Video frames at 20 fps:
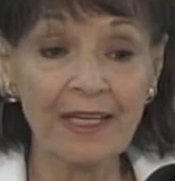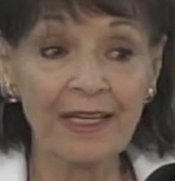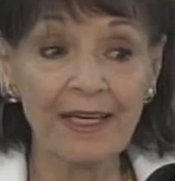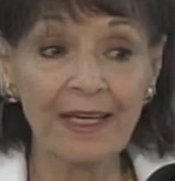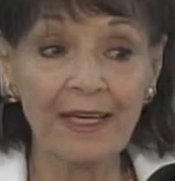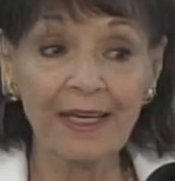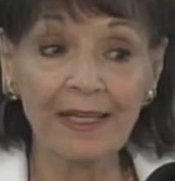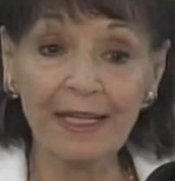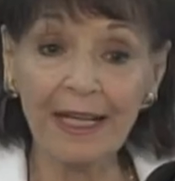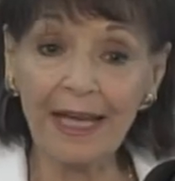
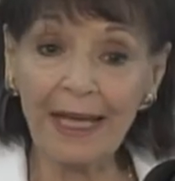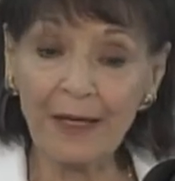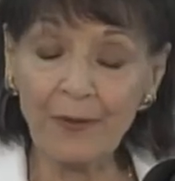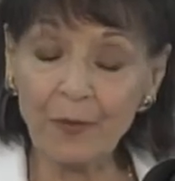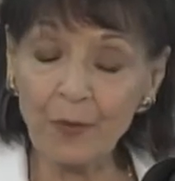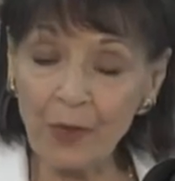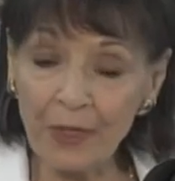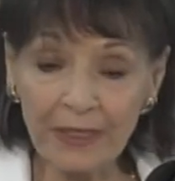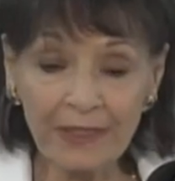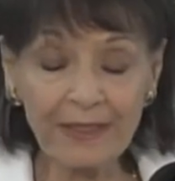And I had
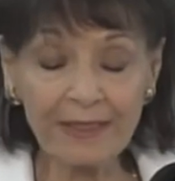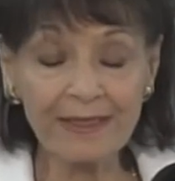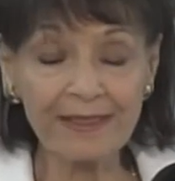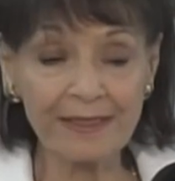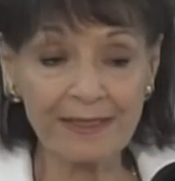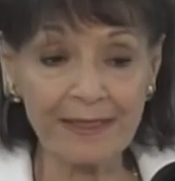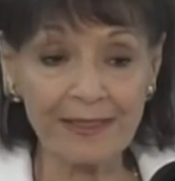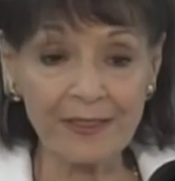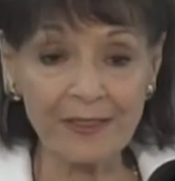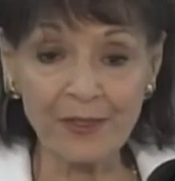one
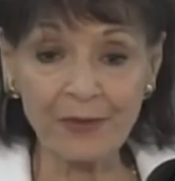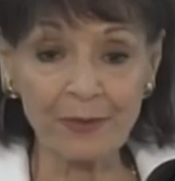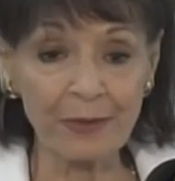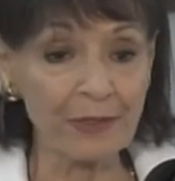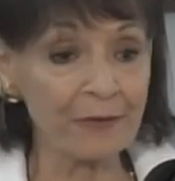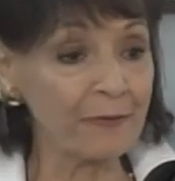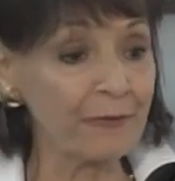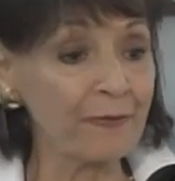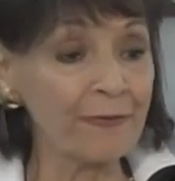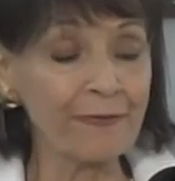constituent
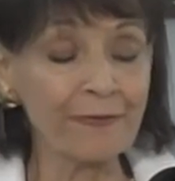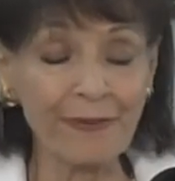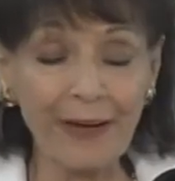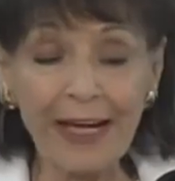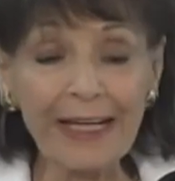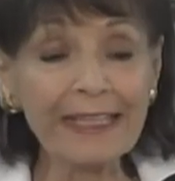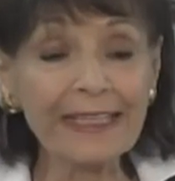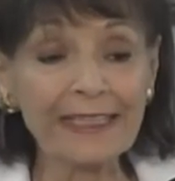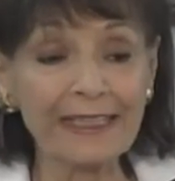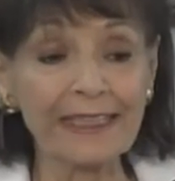who
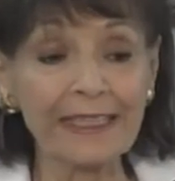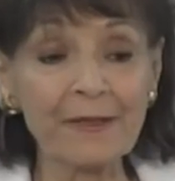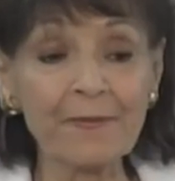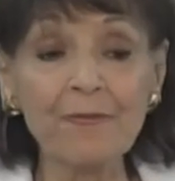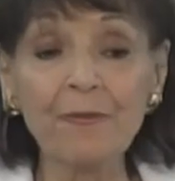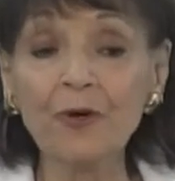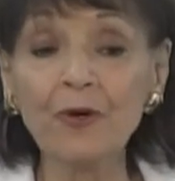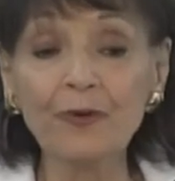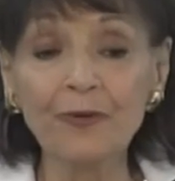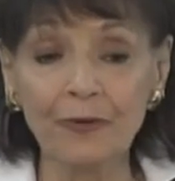finally
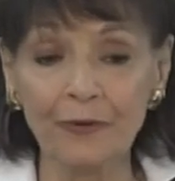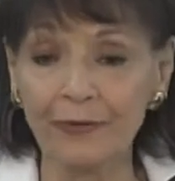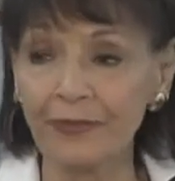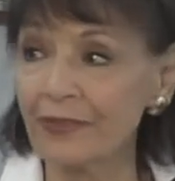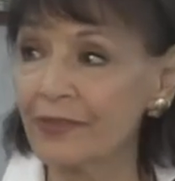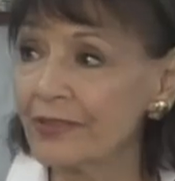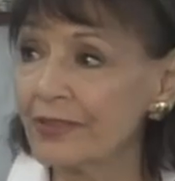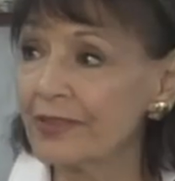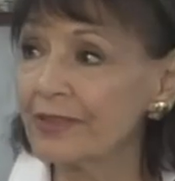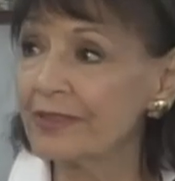
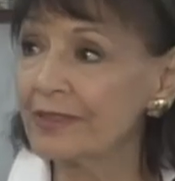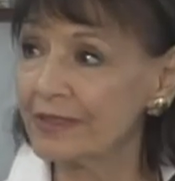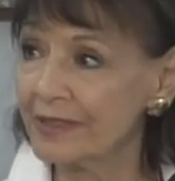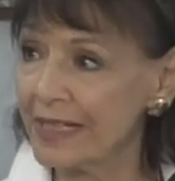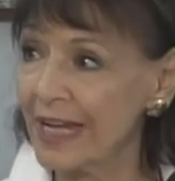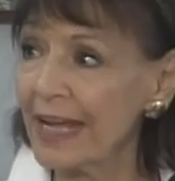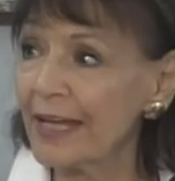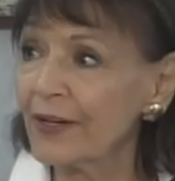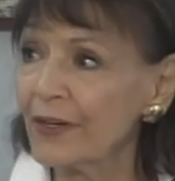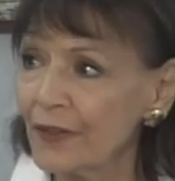moved,
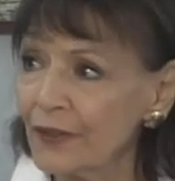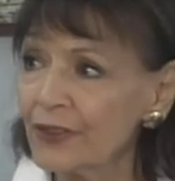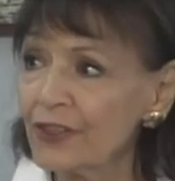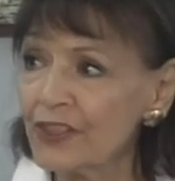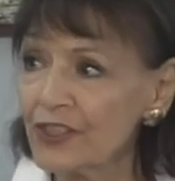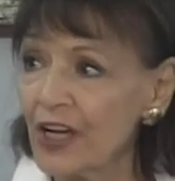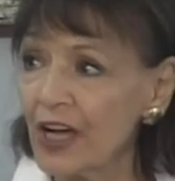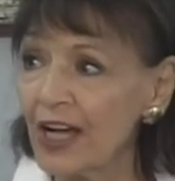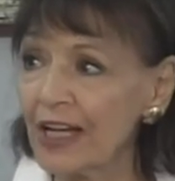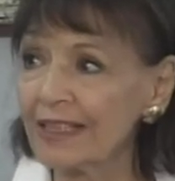take her
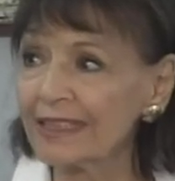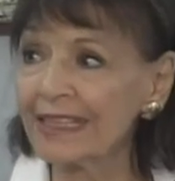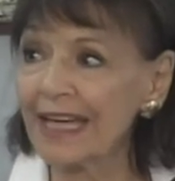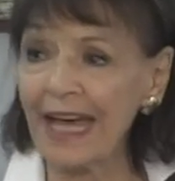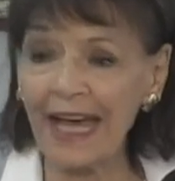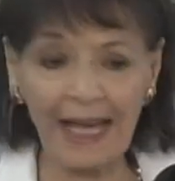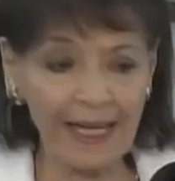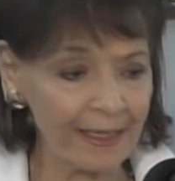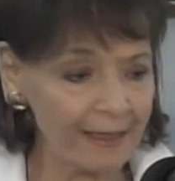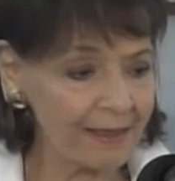child
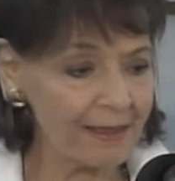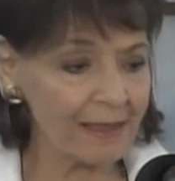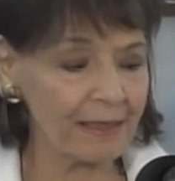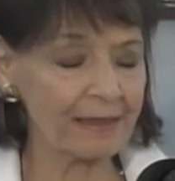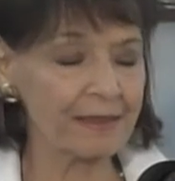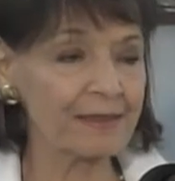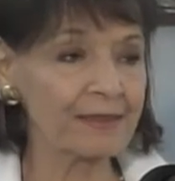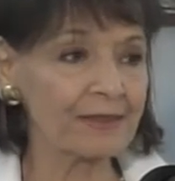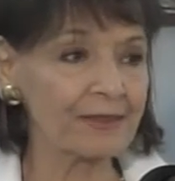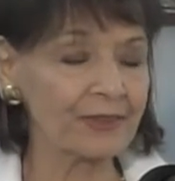out of
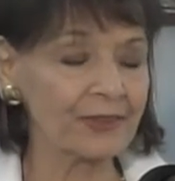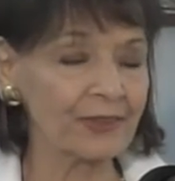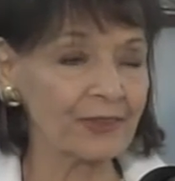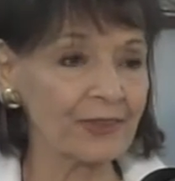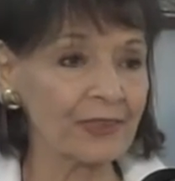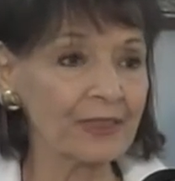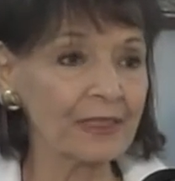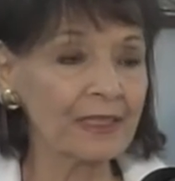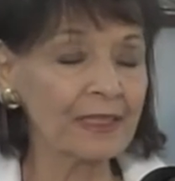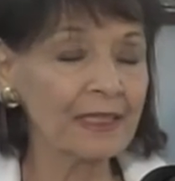that
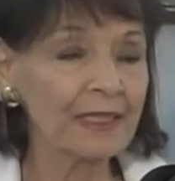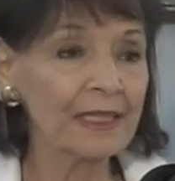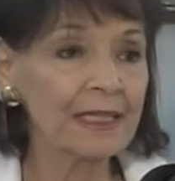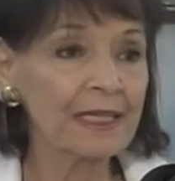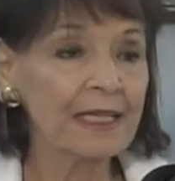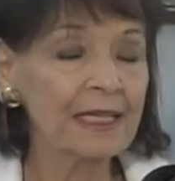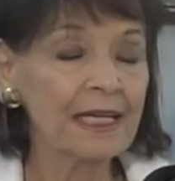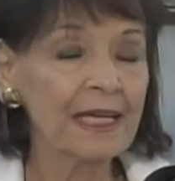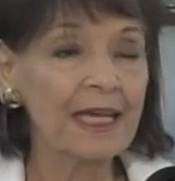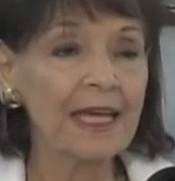school,
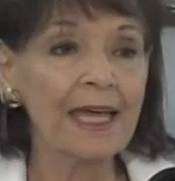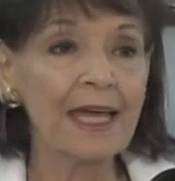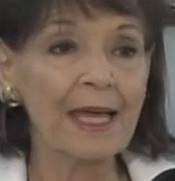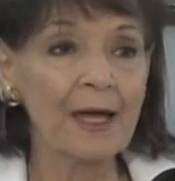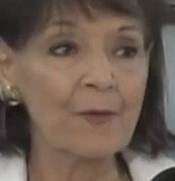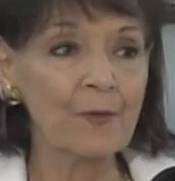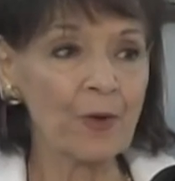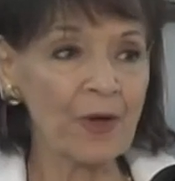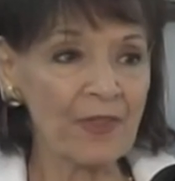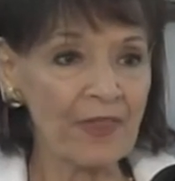
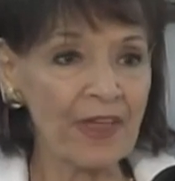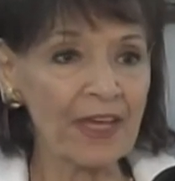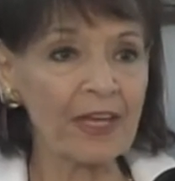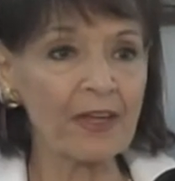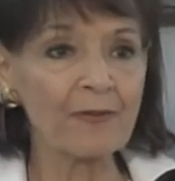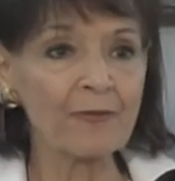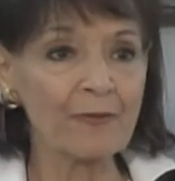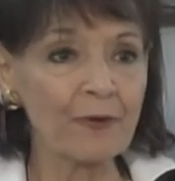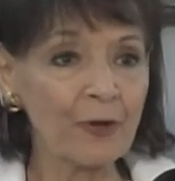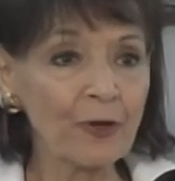and when they
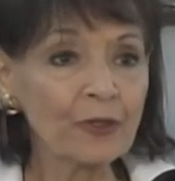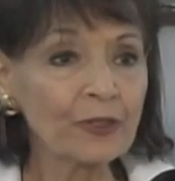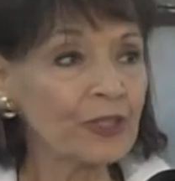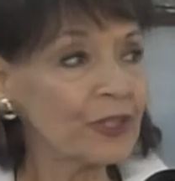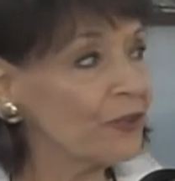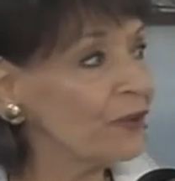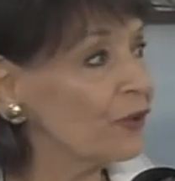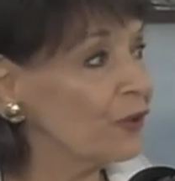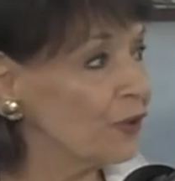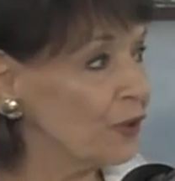enrolled
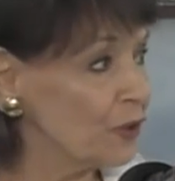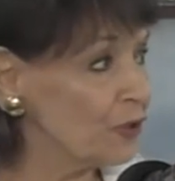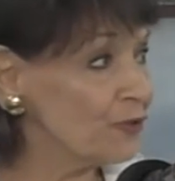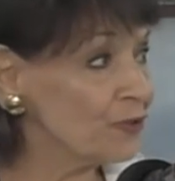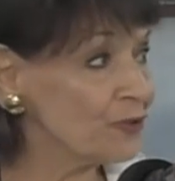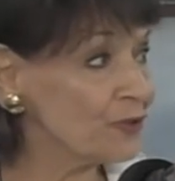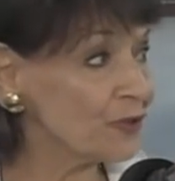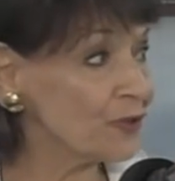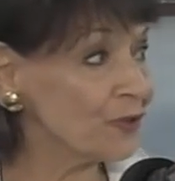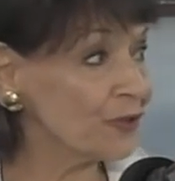in the new
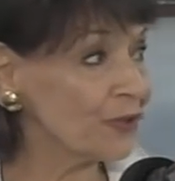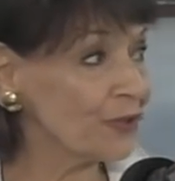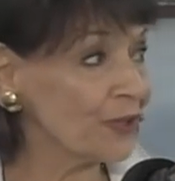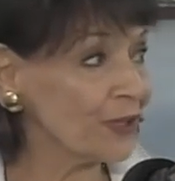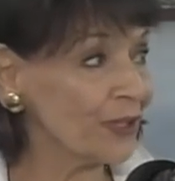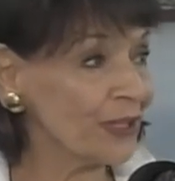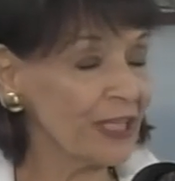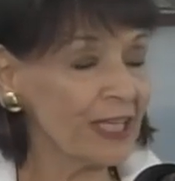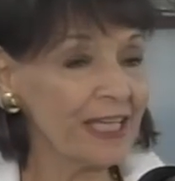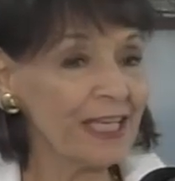
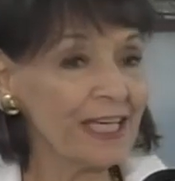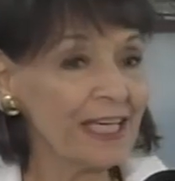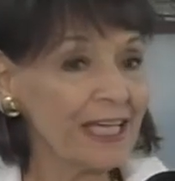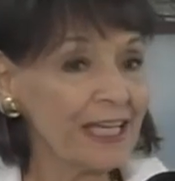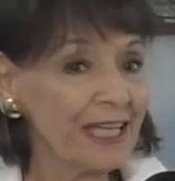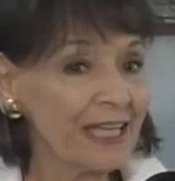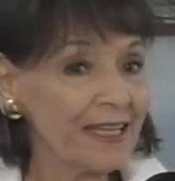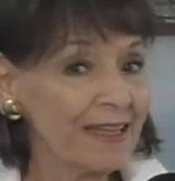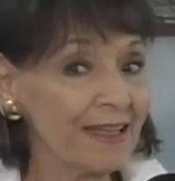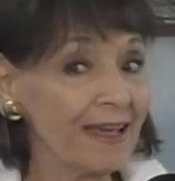school,
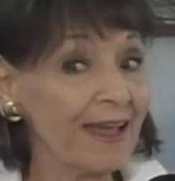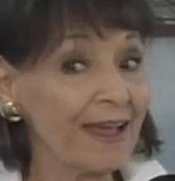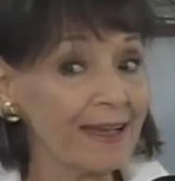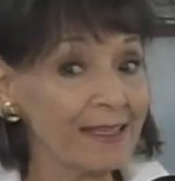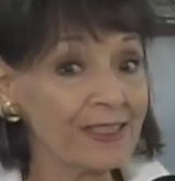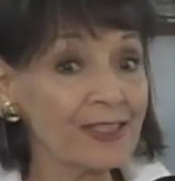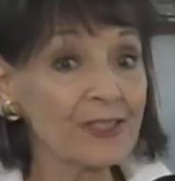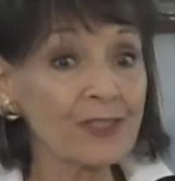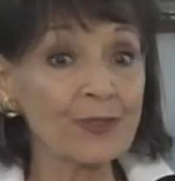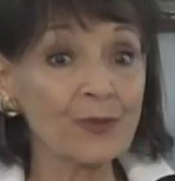they
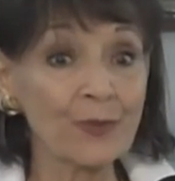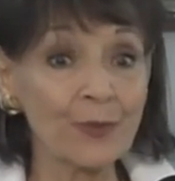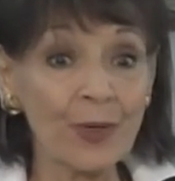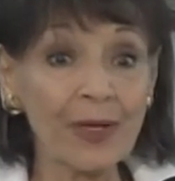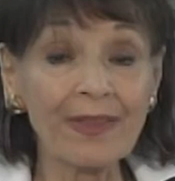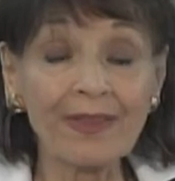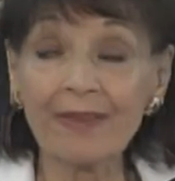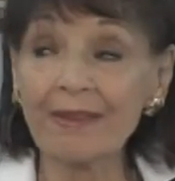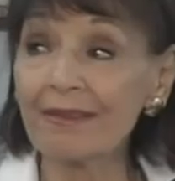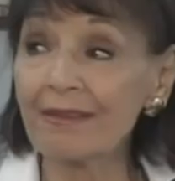asked her
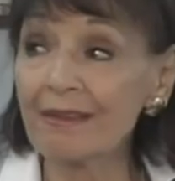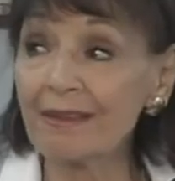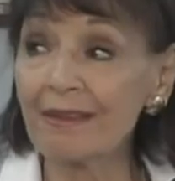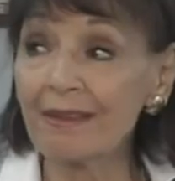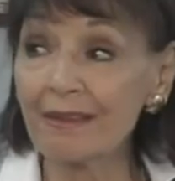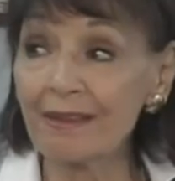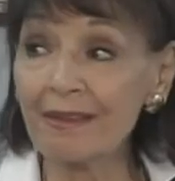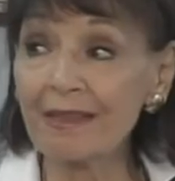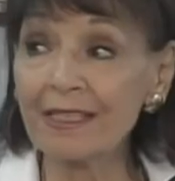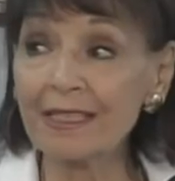what
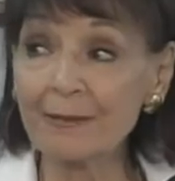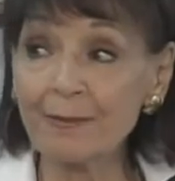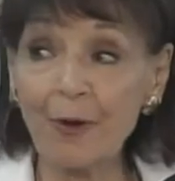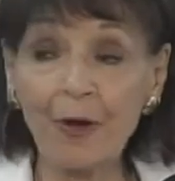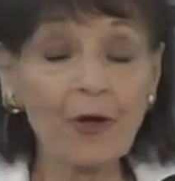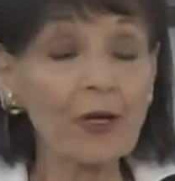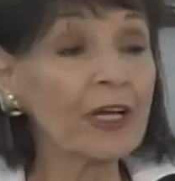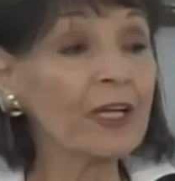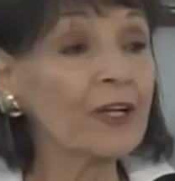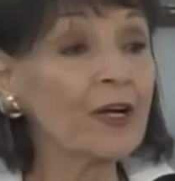they
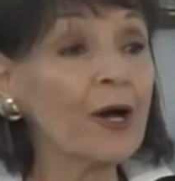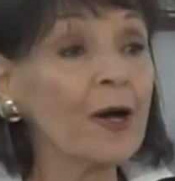spoke at home,